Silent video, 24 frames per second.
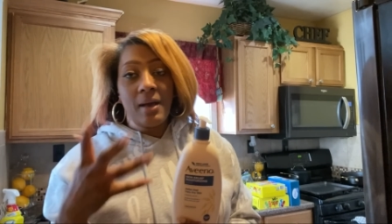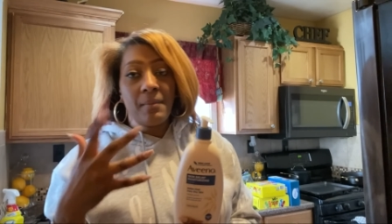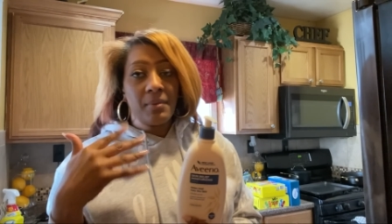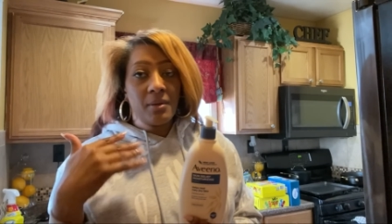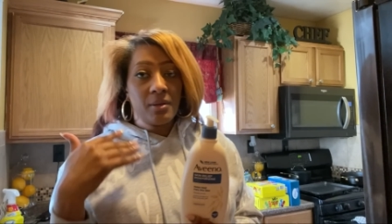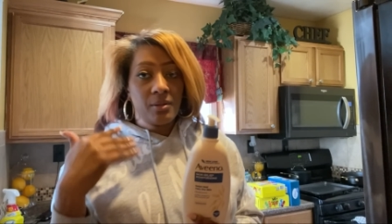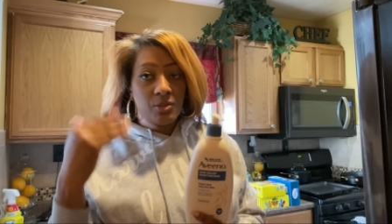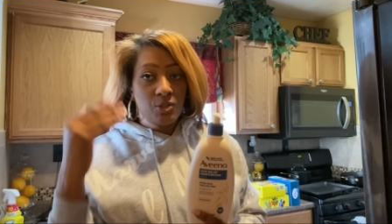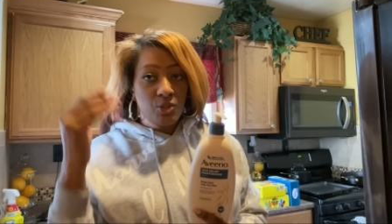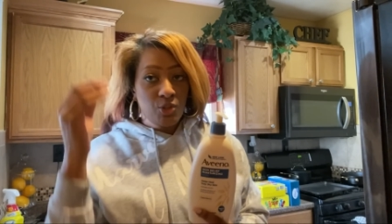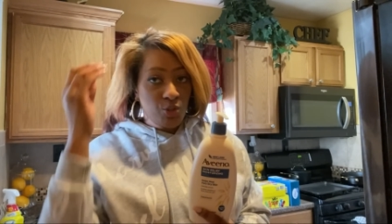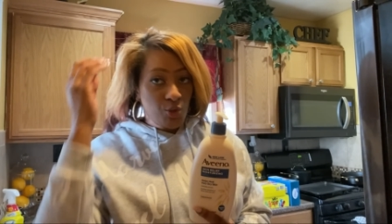I've
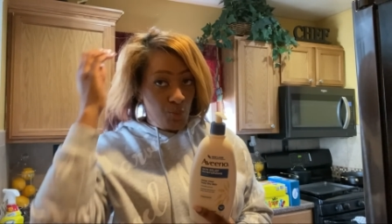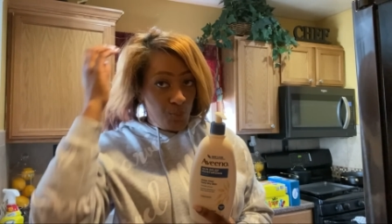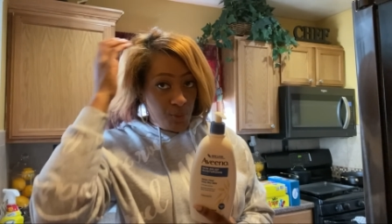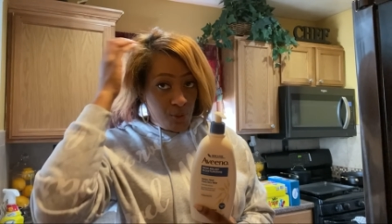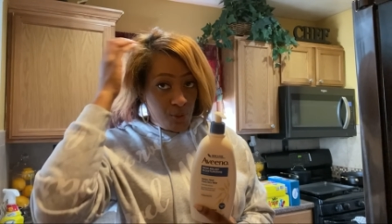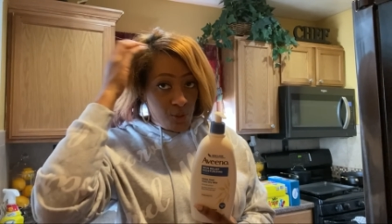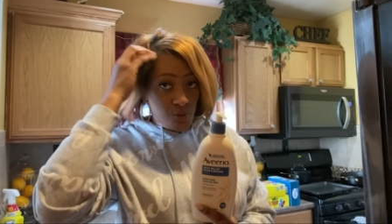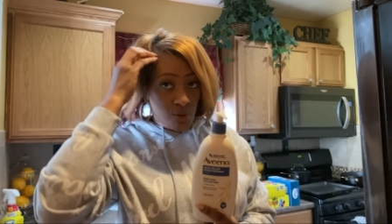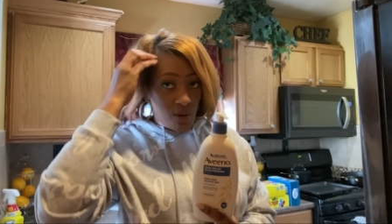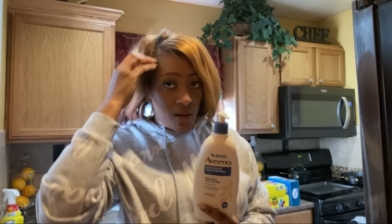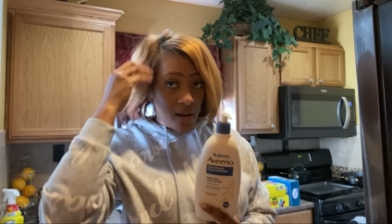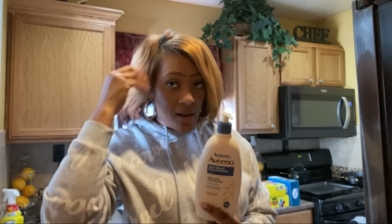been
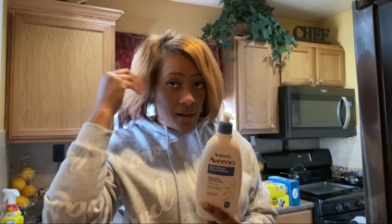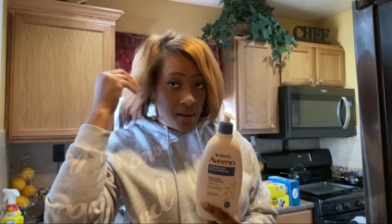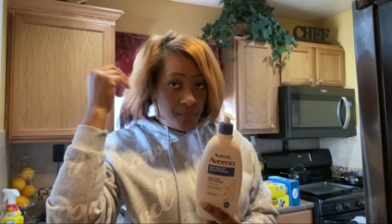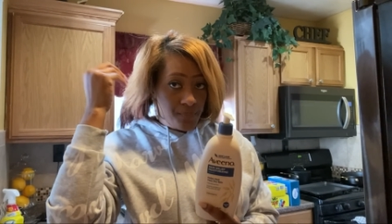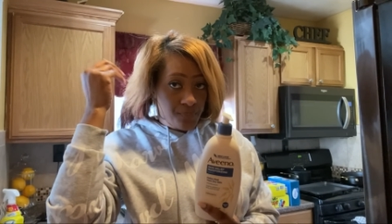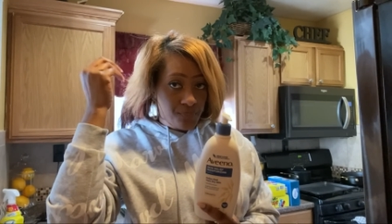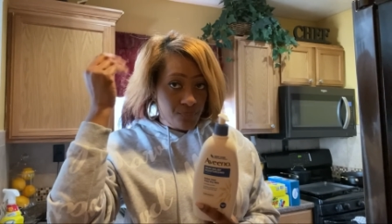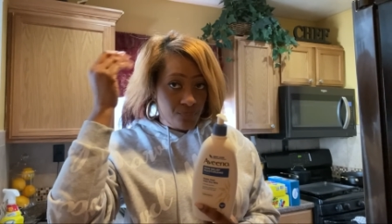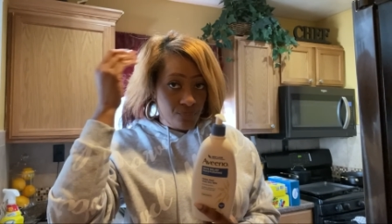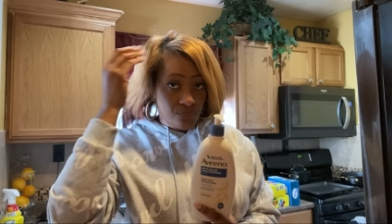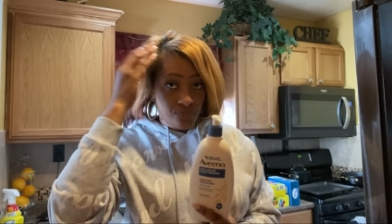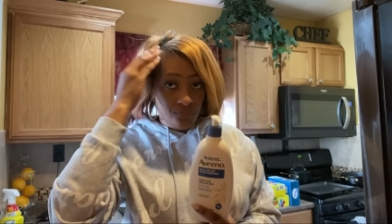super
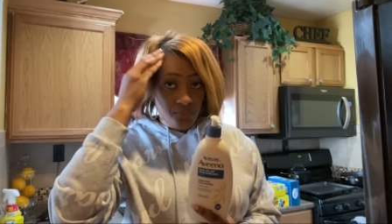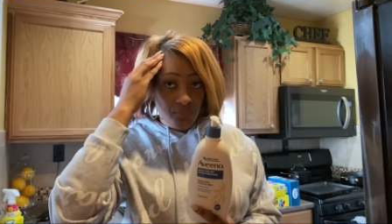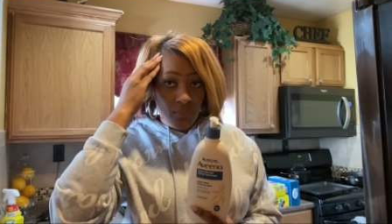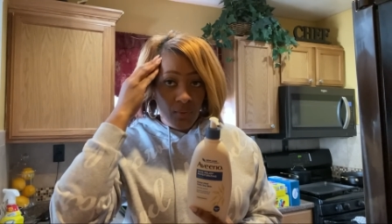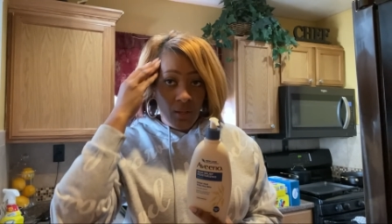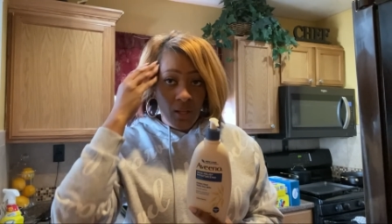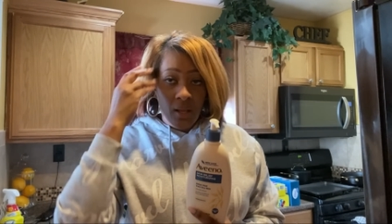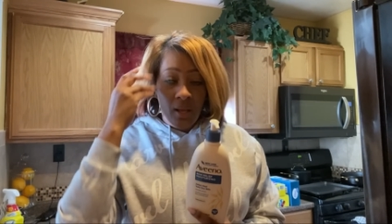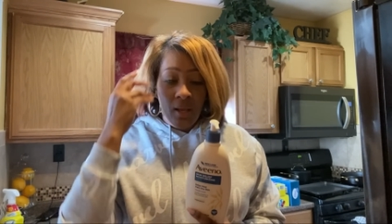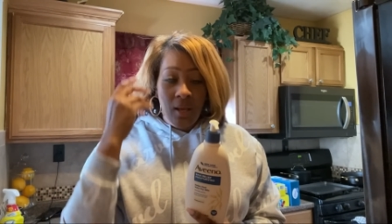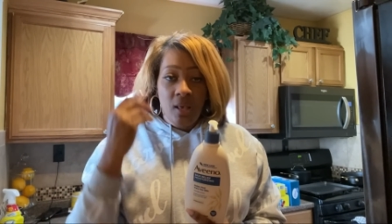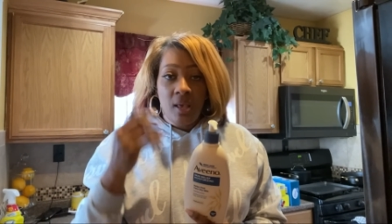dry
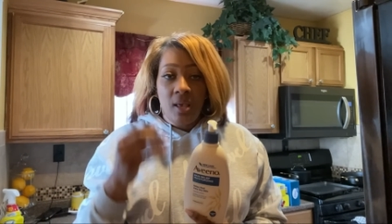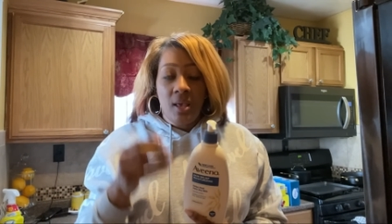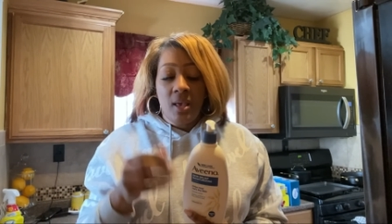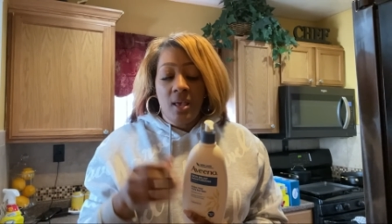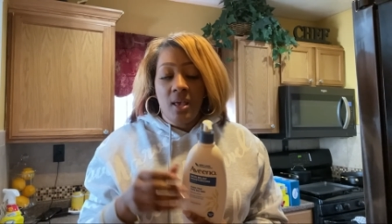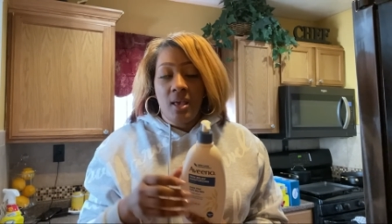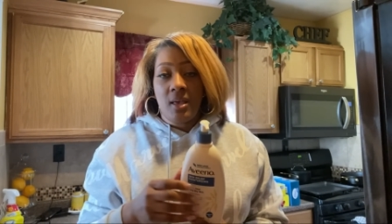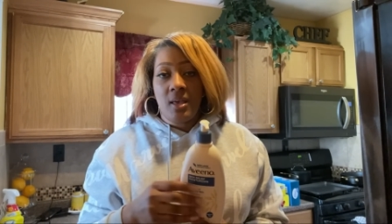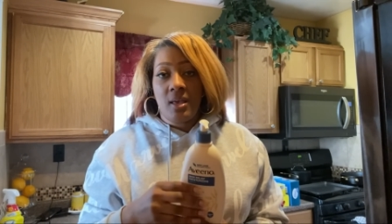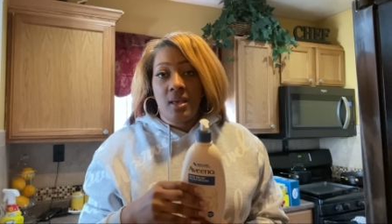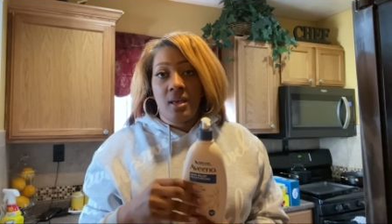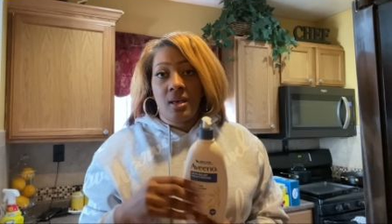
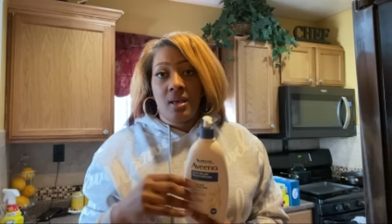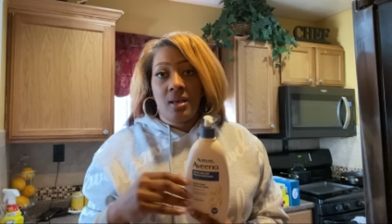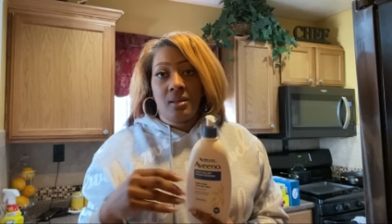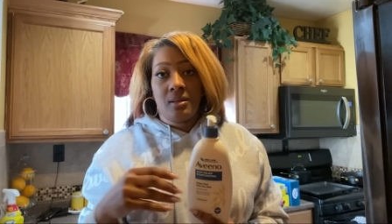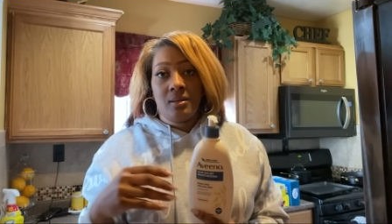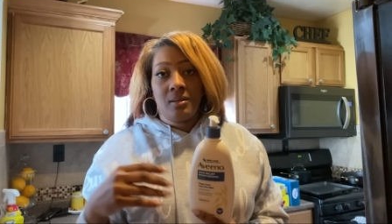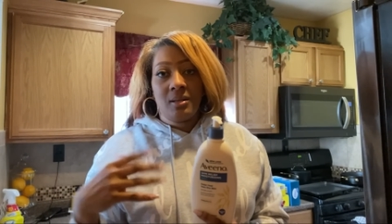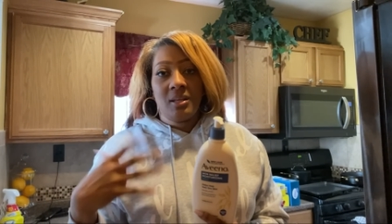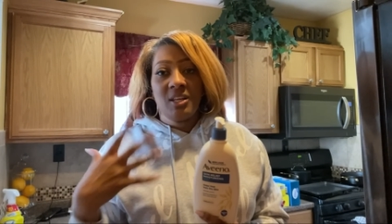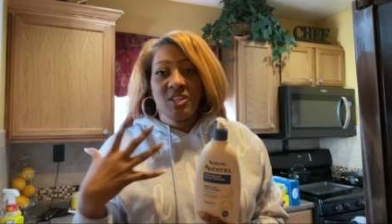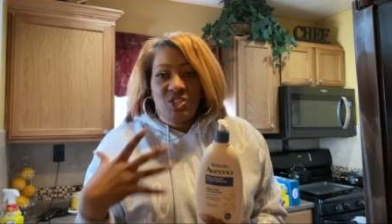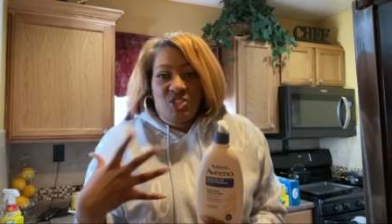
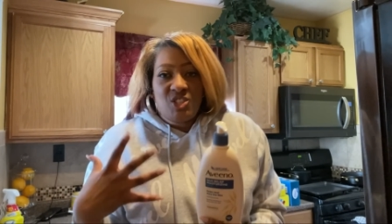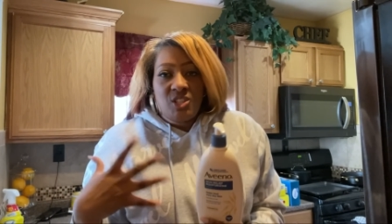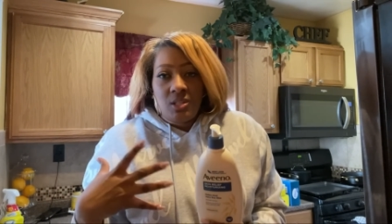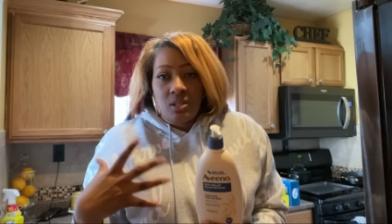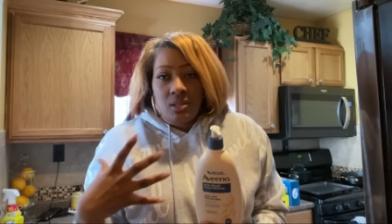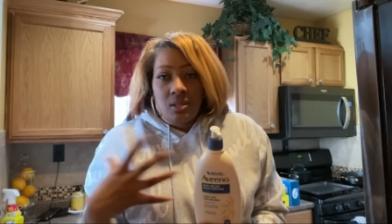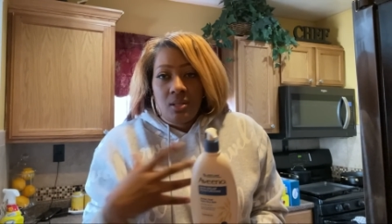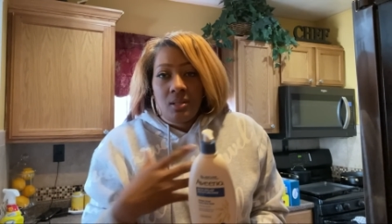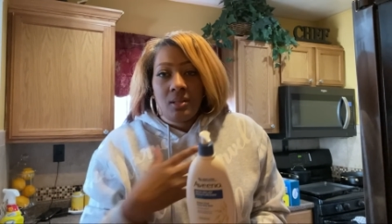and itchy,